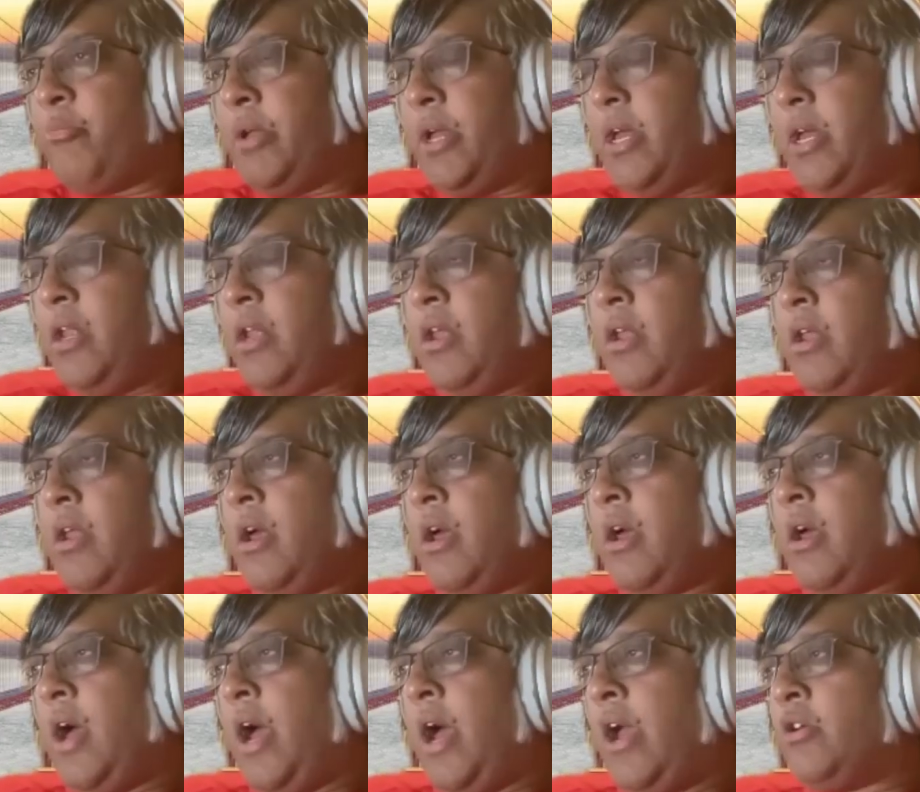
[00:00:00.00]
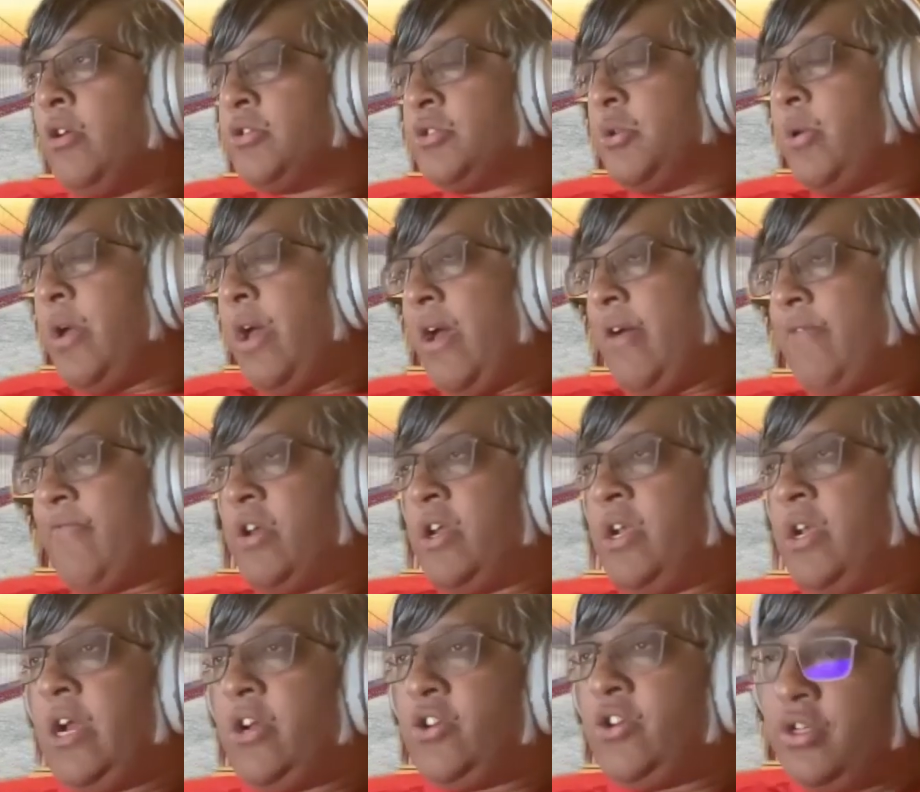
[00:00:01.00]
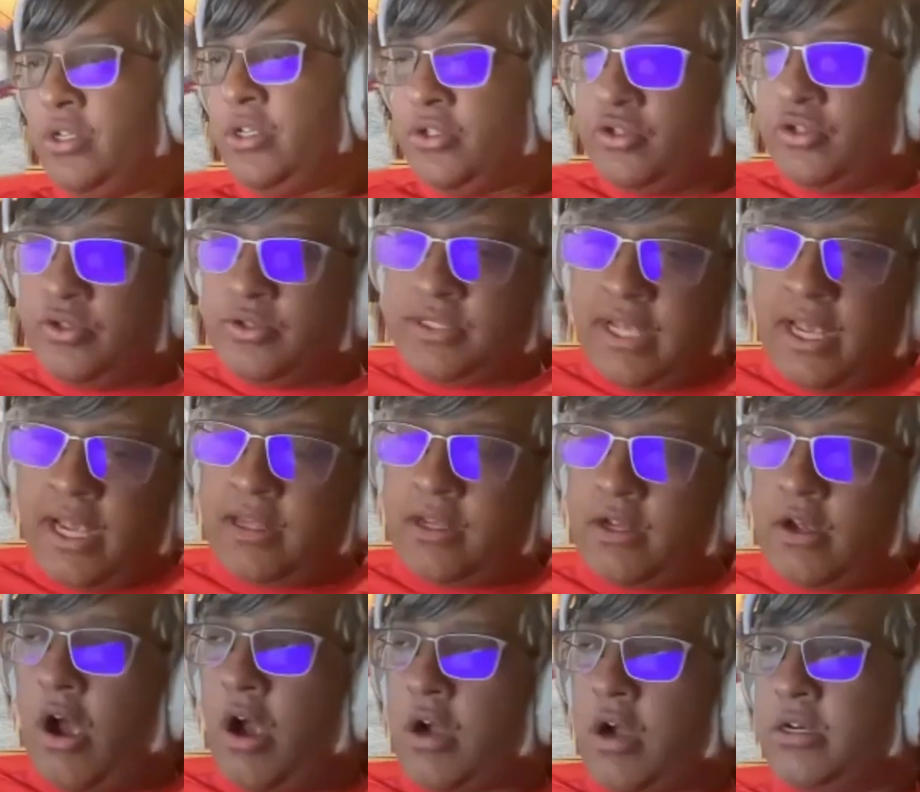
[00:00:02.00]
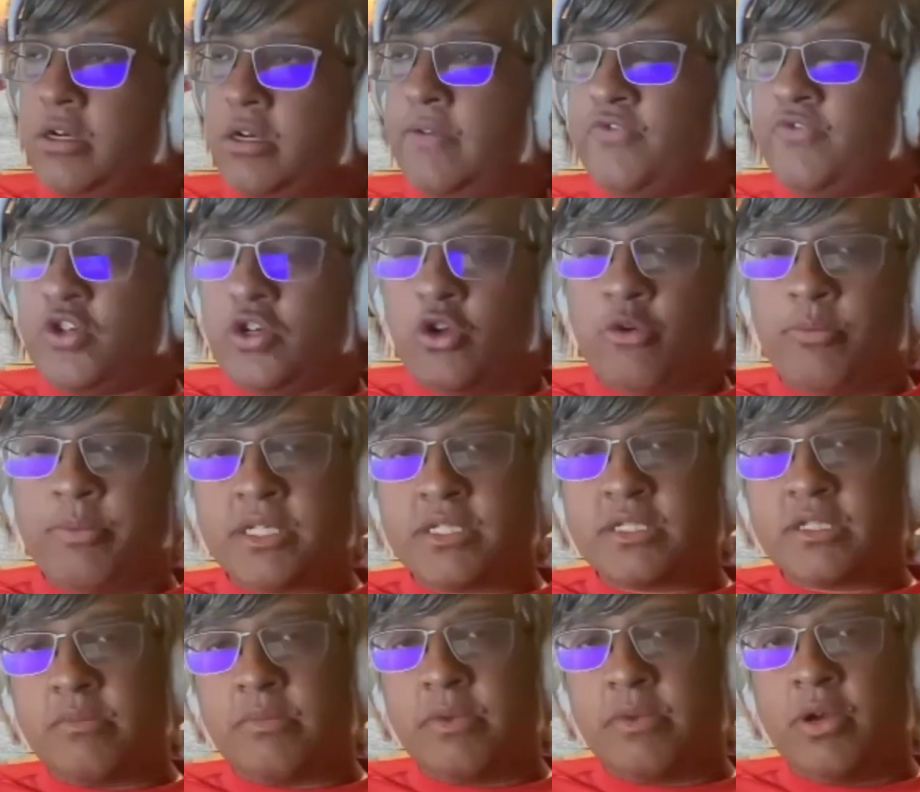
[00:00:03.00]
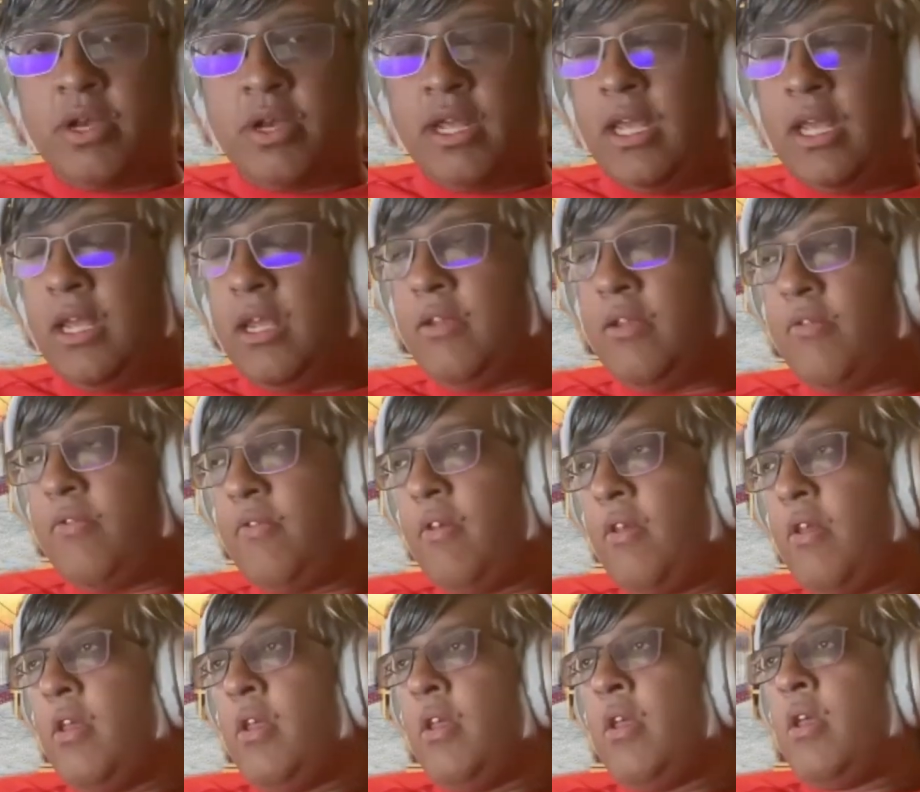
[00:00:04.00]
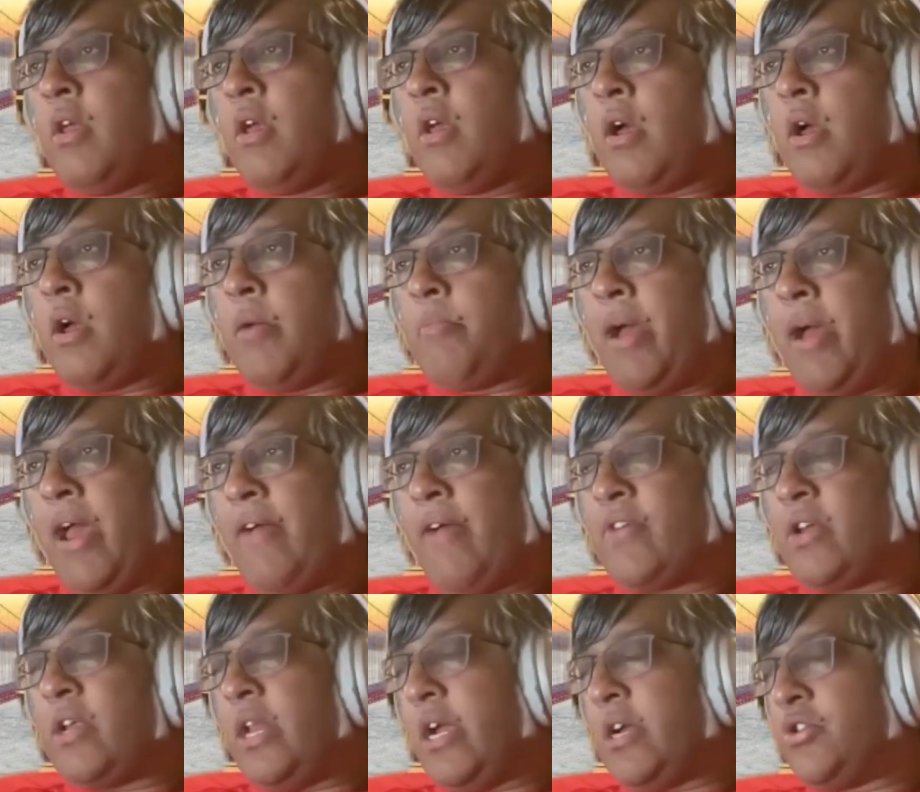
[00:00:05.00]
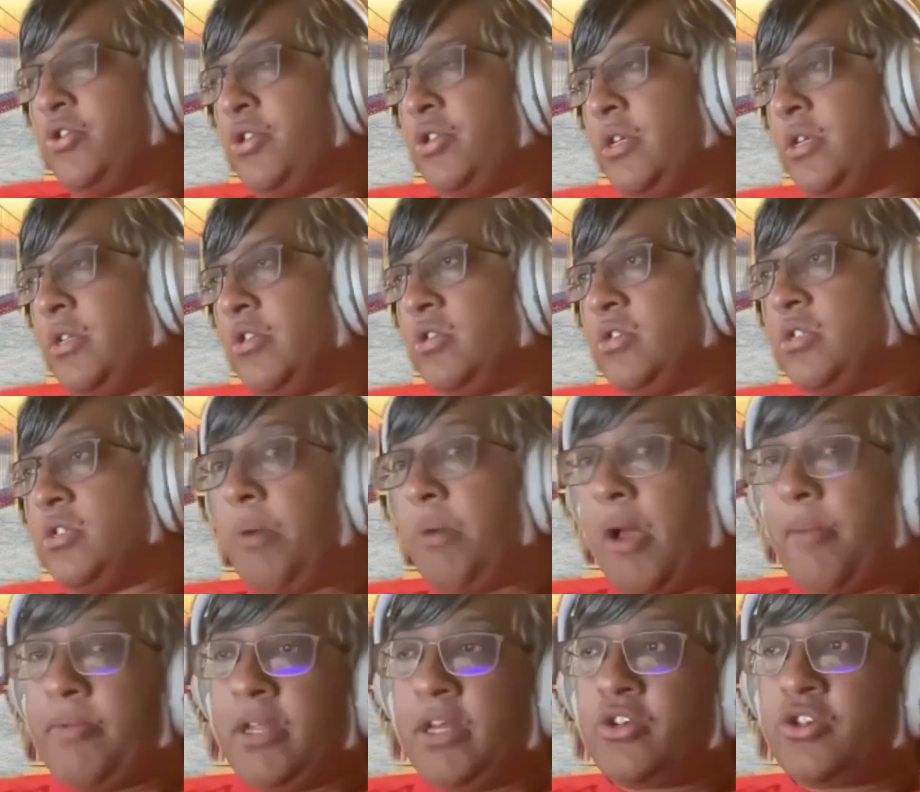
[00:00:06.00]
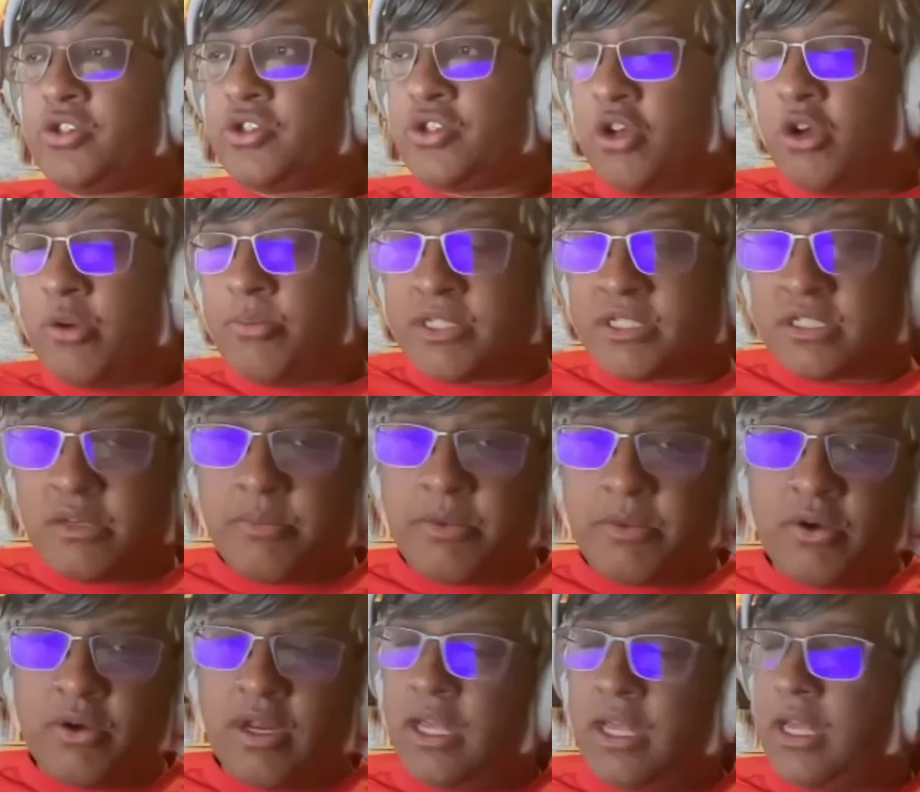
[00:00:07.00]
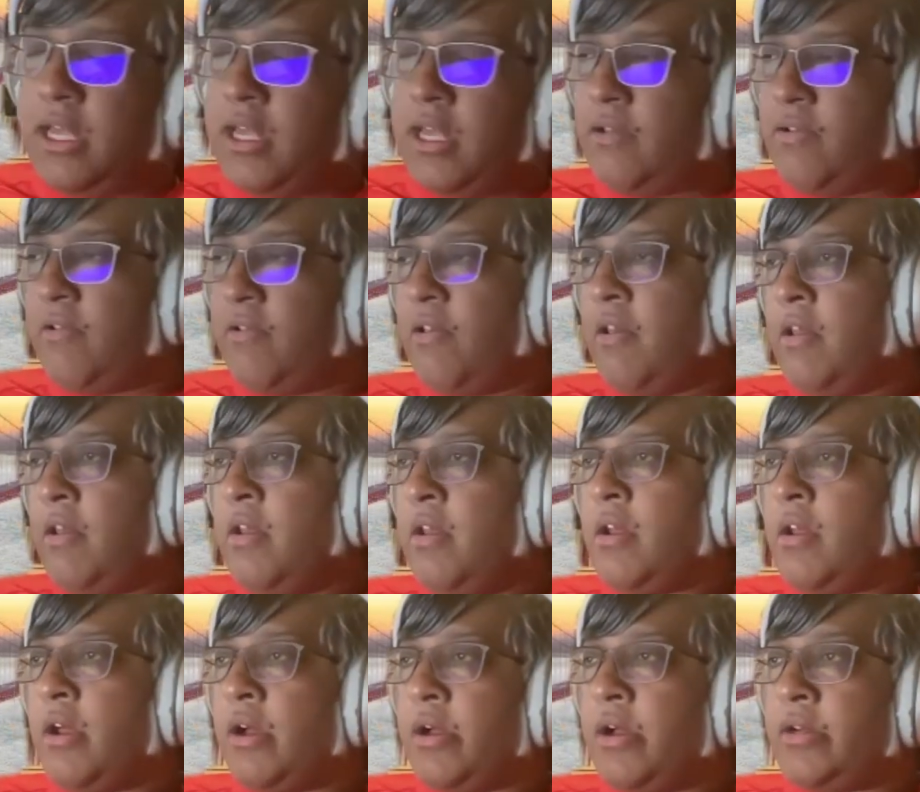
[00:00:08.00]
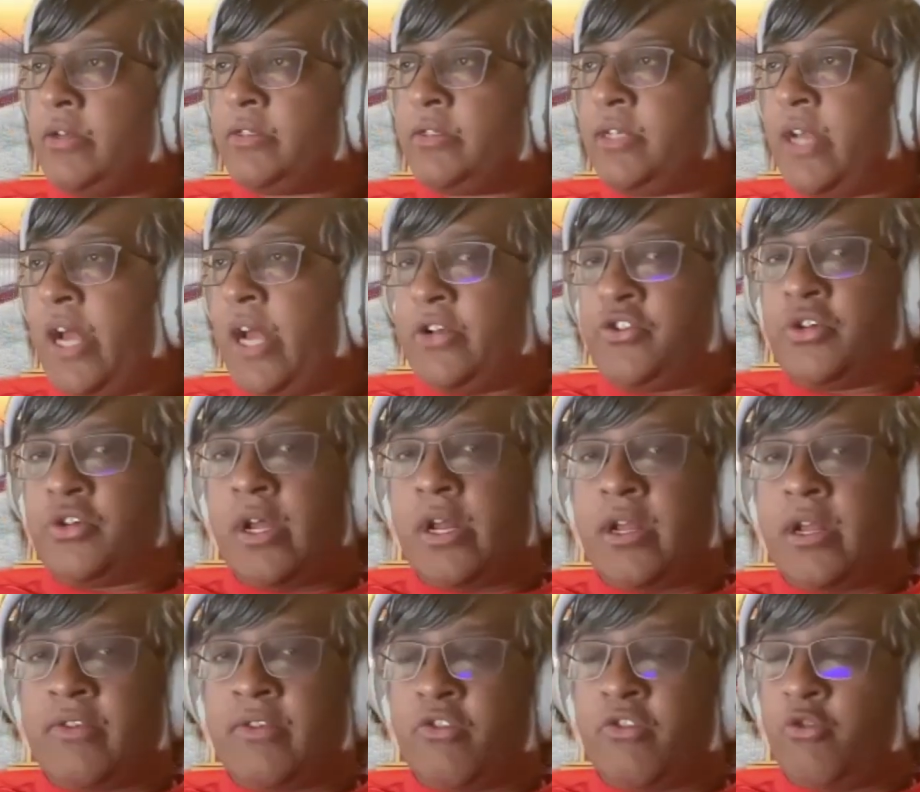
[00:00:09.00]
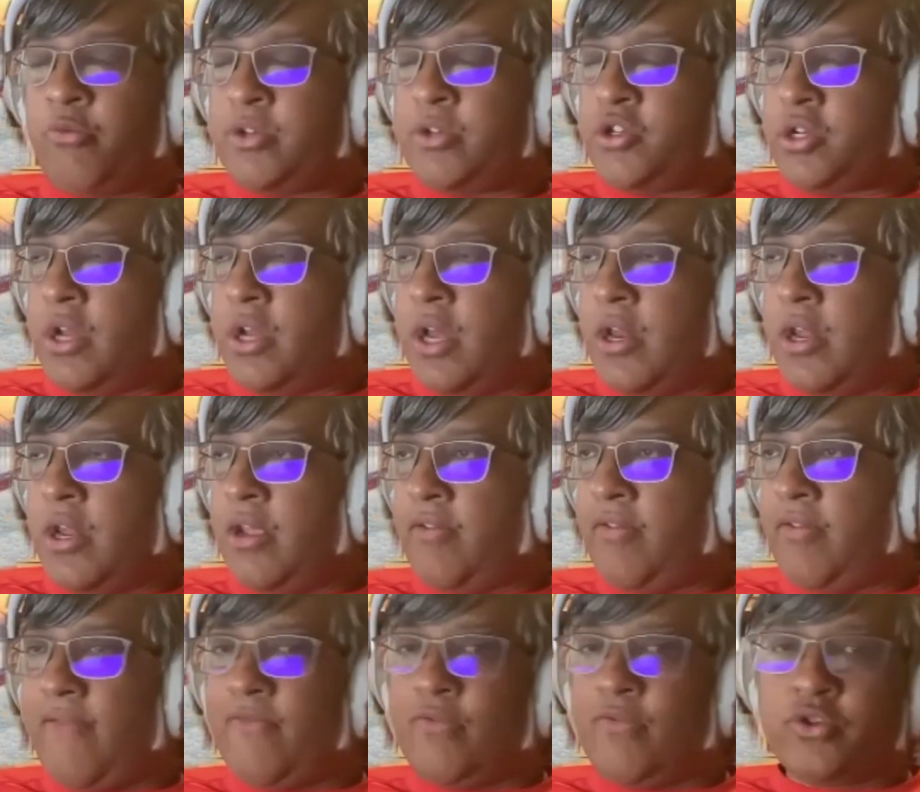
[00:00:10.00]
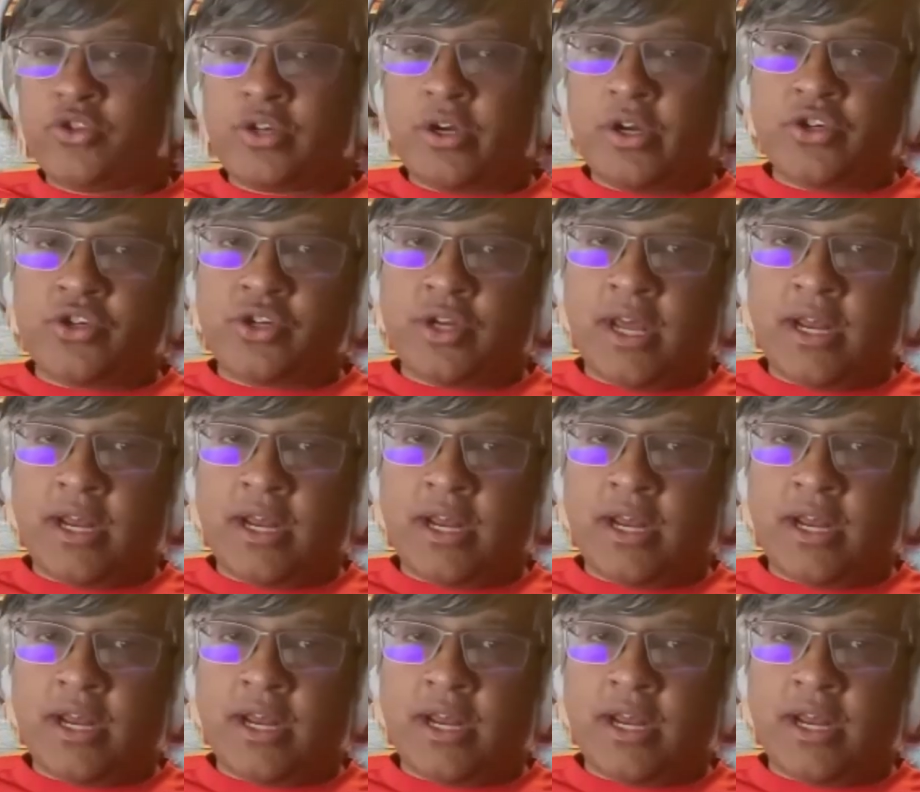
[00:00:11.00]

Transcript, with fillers: but I also have connections to, say, the cognitive genomics communities. I have connections to the population genomics communities, stat genetics, human genetics, evolutionary